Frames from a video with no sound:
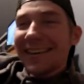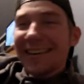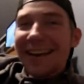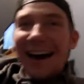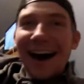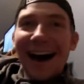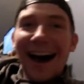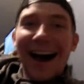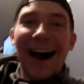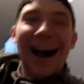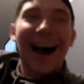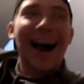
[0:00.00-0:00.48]
God!
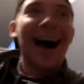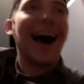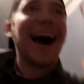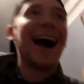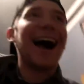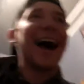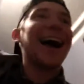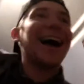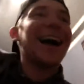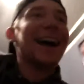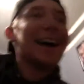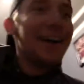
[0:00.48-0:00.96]

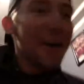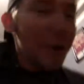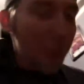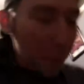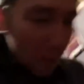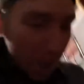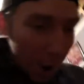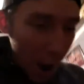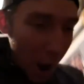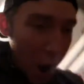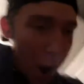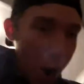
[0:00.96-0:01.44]

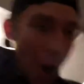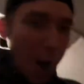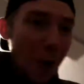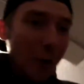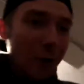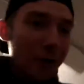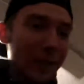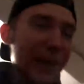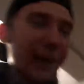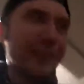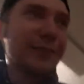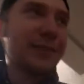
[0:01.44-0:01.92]
Whoa!
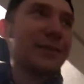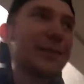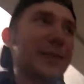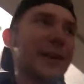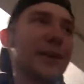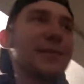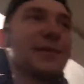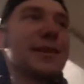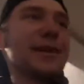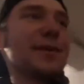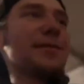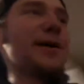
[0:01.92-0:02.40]
That's
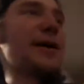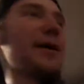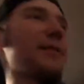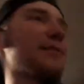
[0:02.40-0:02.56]
there's gonna be a